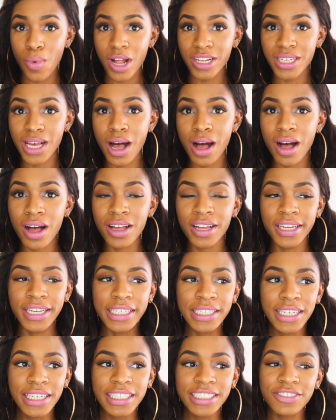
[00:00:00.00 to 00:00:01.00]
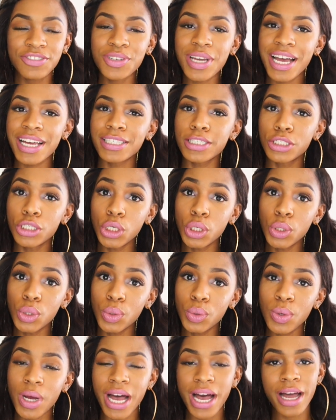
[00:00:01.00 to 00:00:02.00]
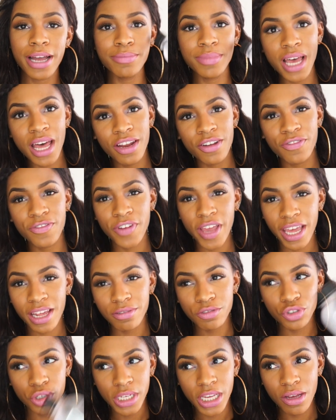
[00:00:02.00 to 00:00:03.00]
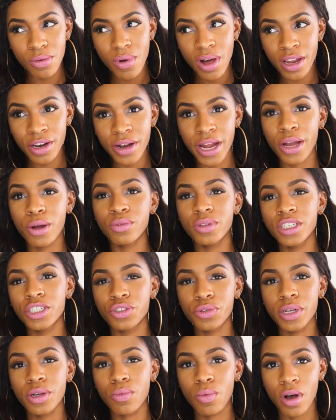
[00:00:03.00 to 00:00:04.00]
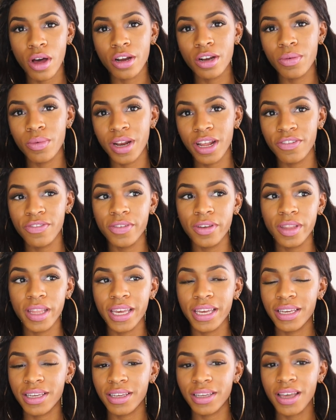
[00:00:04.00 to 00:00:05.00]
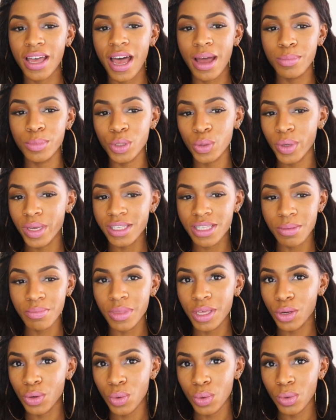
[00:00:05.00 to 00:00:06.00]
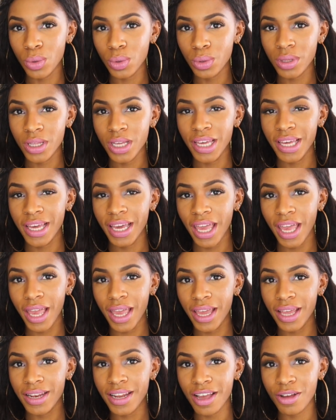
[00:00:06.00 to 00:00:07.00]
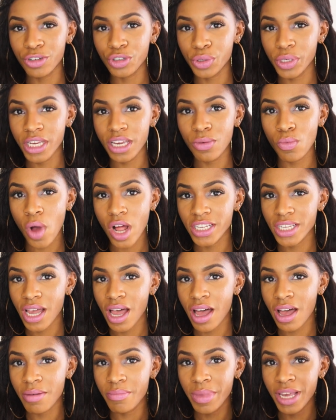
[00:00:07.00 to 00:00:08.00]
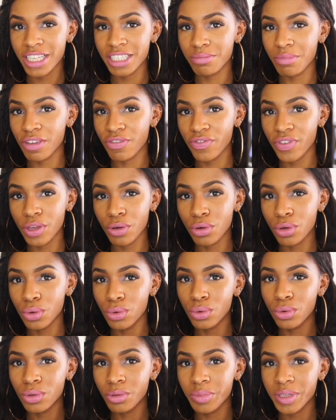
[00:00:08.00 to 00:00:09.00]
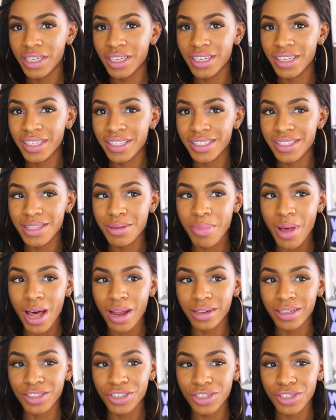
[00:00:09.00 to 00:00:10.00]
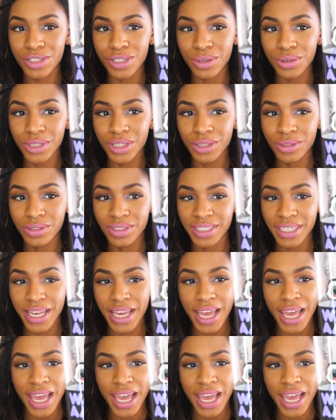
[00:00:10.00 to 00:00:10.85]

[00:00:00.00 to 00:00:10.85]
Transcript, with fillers: Wat-aah. If you guys know, I'm not a fan of drinking water. I only drink water when I feel like I'm doing something cool. And drinking Wat-aah makes me feel cool because the bottle is just so cute.